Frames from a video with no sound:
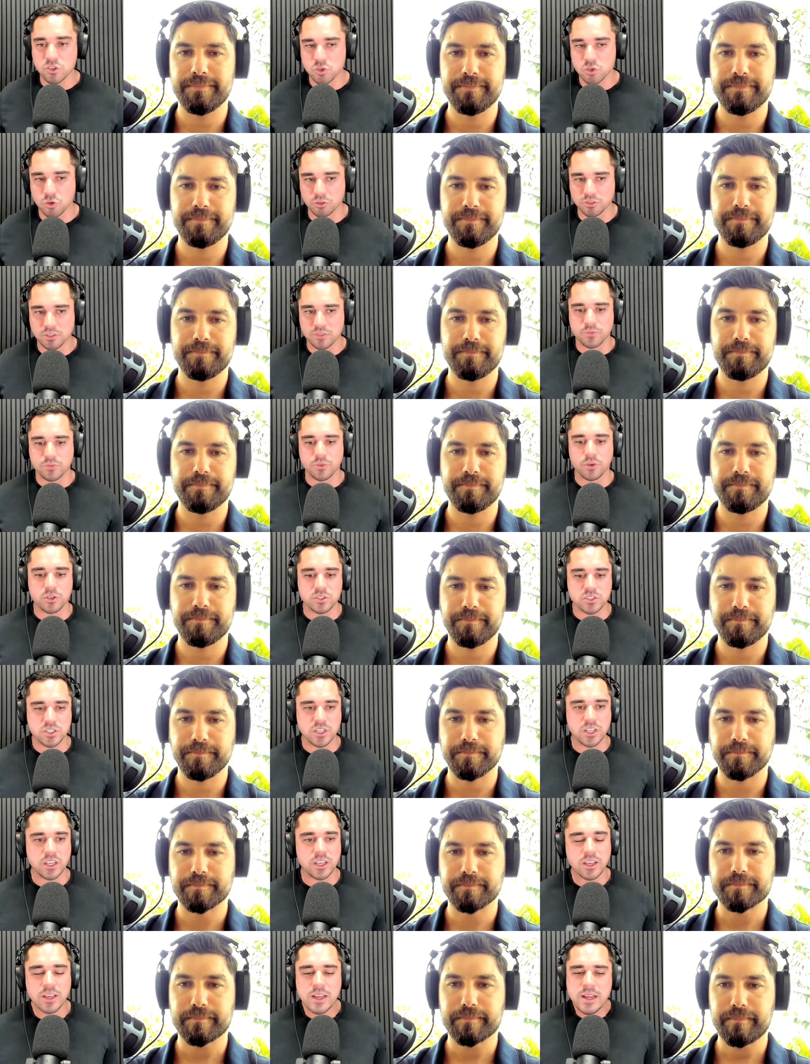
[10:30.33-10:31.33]
Speaker 1: short in the first
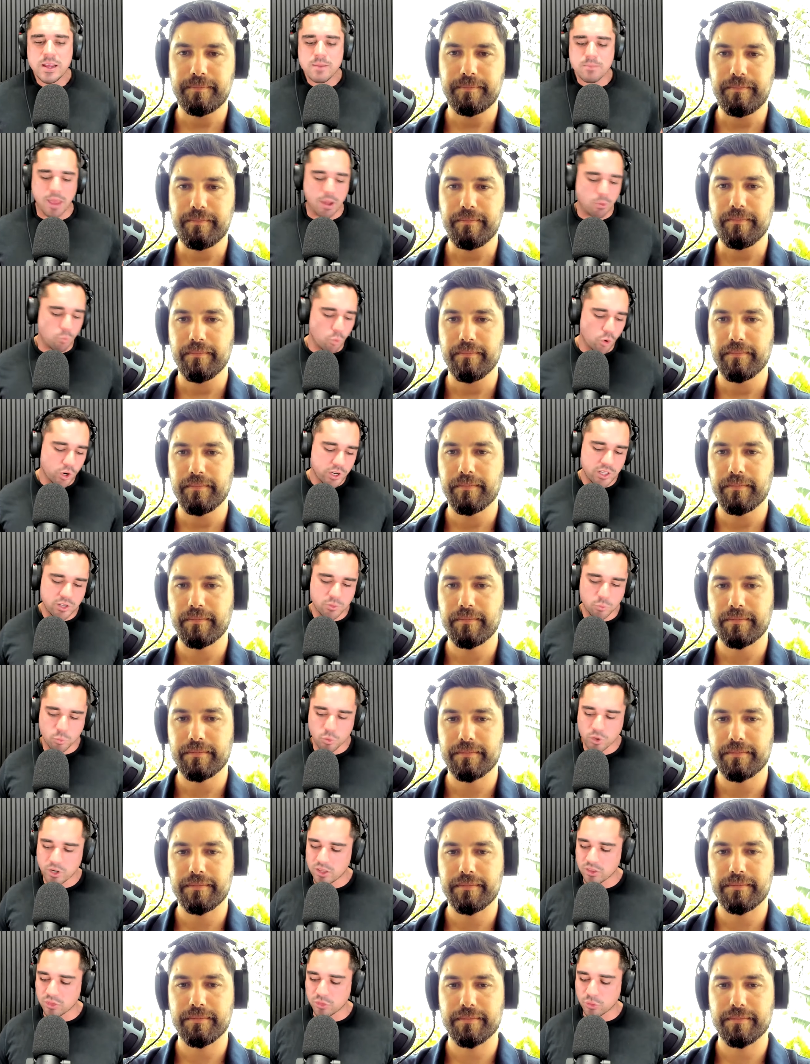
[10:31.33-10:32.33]
year. Man, what are you what
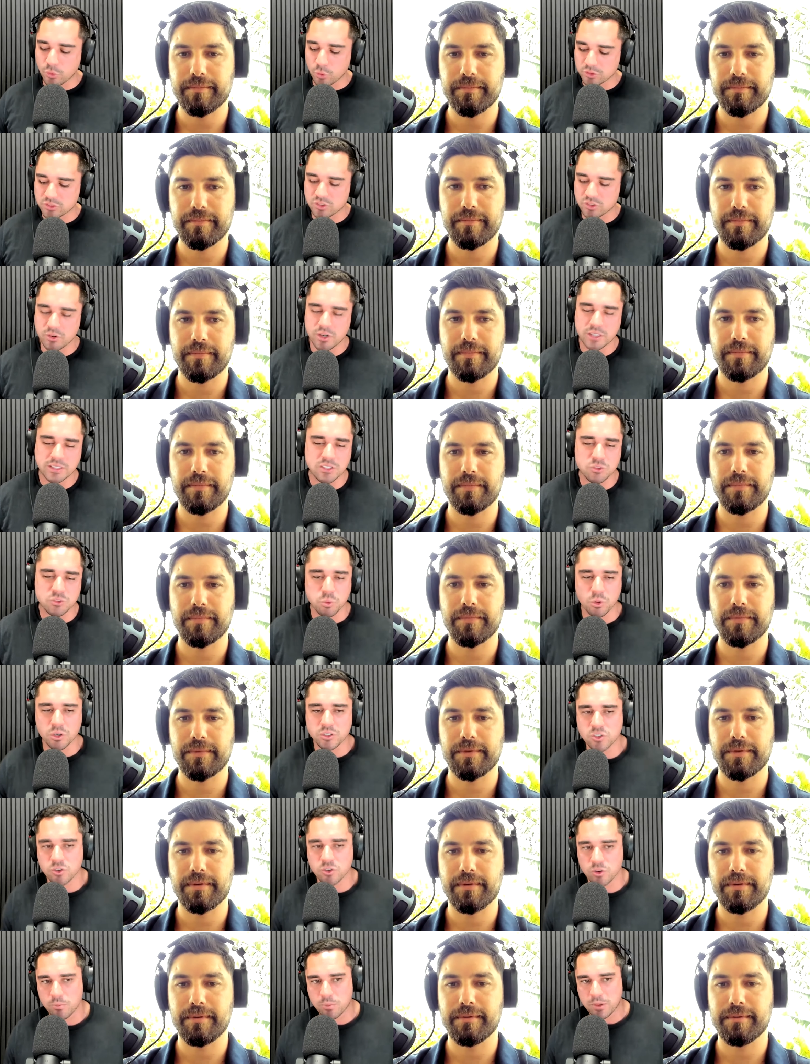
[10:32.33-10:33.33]
are your thoughts around this? What's
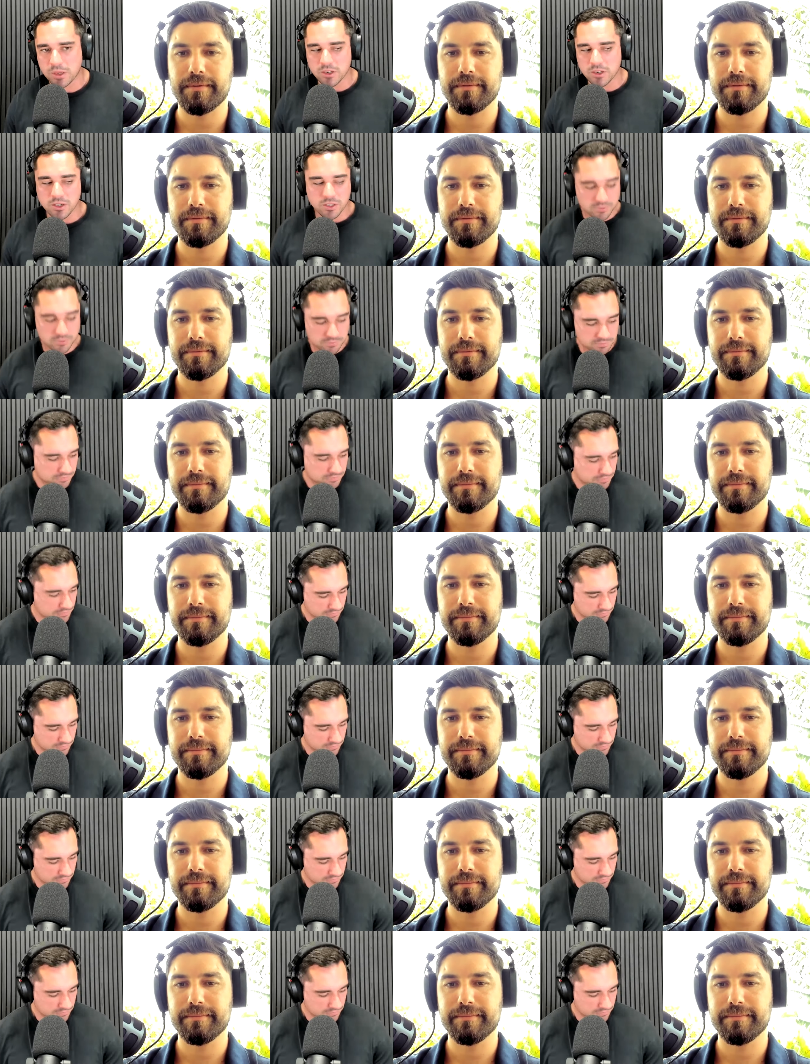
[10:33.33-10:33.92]
your opinion?